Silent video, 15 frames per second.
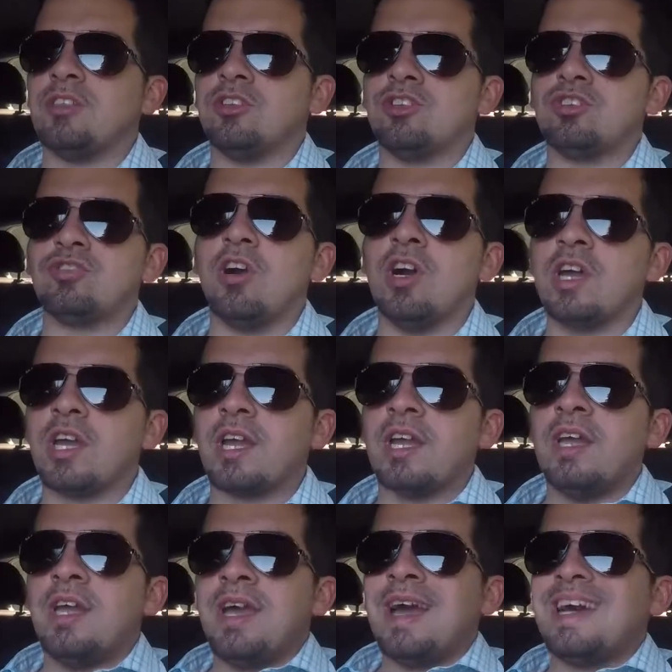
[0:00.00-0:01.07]
The trunk
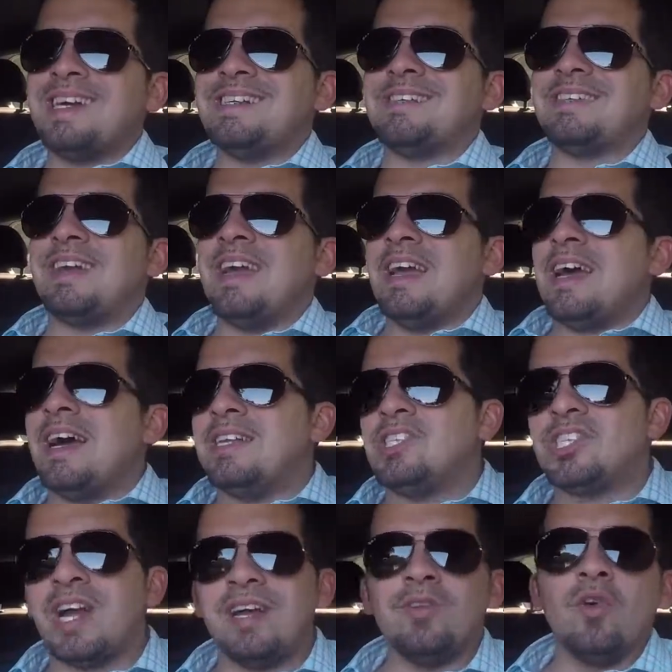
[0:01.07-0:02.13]
has
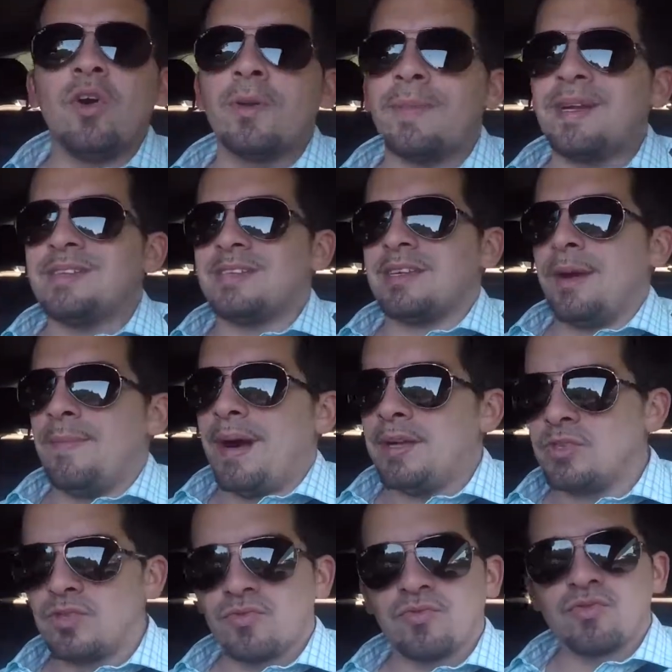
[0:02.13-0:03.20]
ginormous
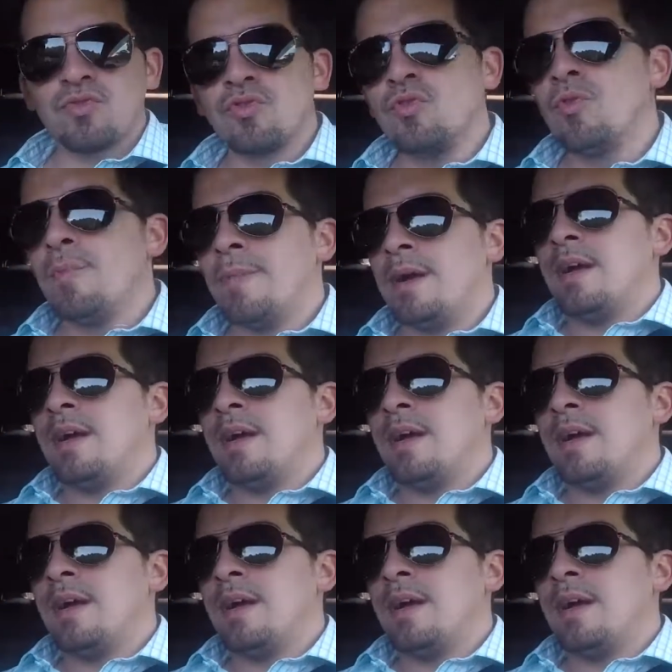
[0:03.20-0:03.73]
amounts of room,